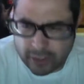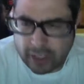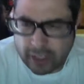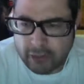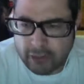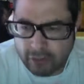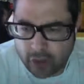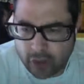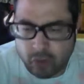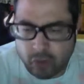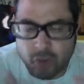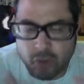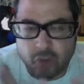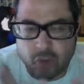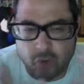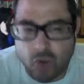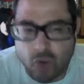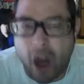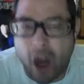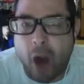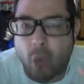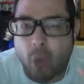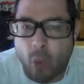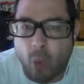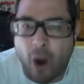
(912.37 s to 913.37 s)
And if you do
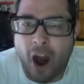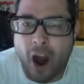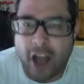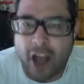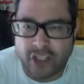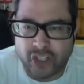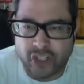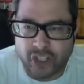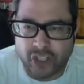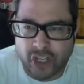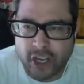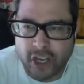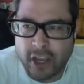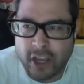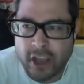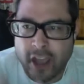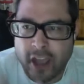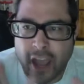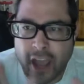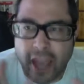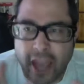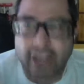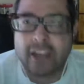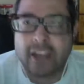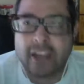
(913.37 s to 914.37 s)
not watch
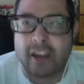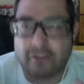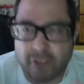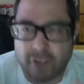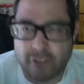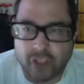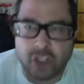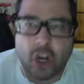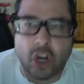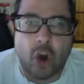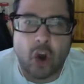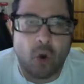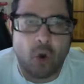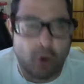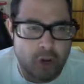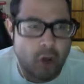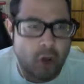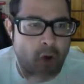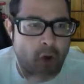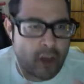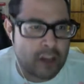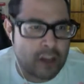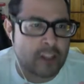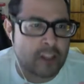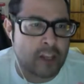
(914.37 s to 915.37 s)
any of the show or
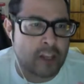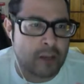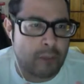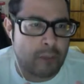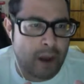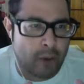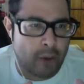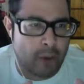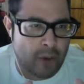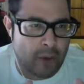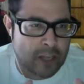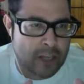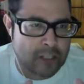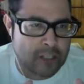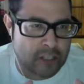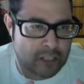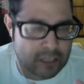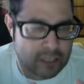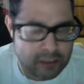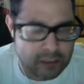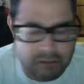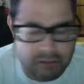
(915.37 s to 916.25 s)
know anything about wrestling,